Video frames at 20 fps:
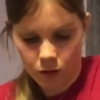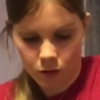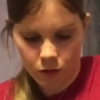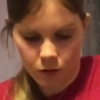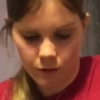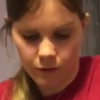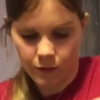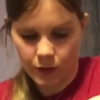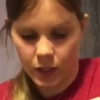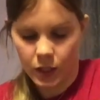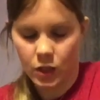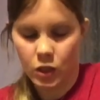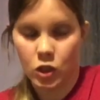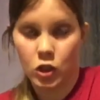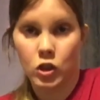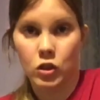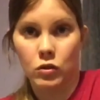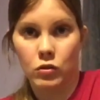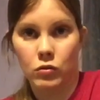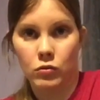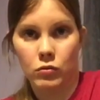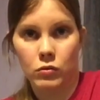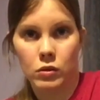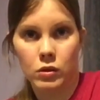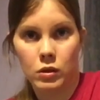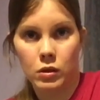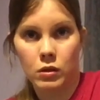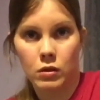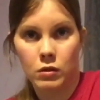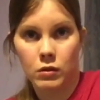to find
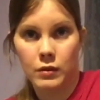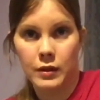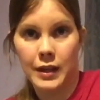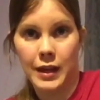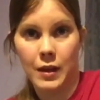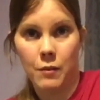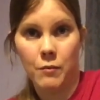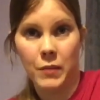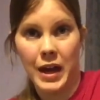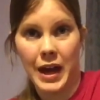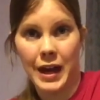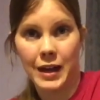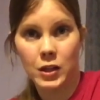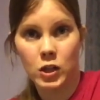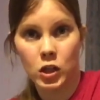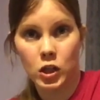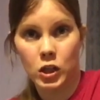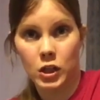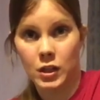shoes that matched,